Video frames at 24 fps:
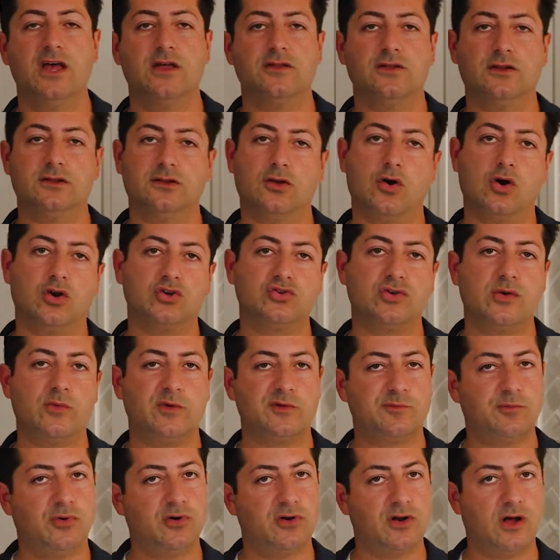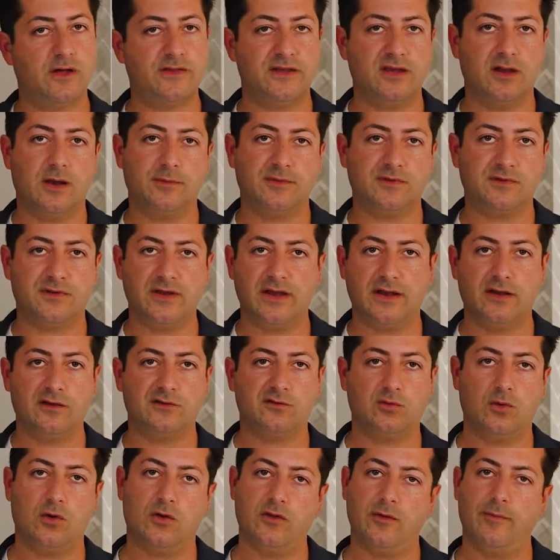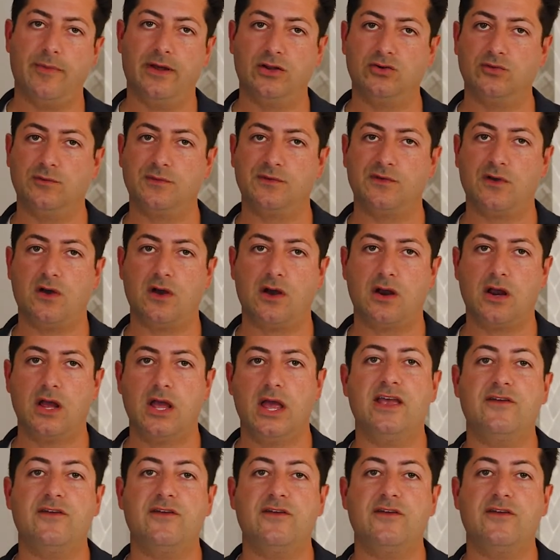the laundry was put on the upstairs where all the bedrooms are.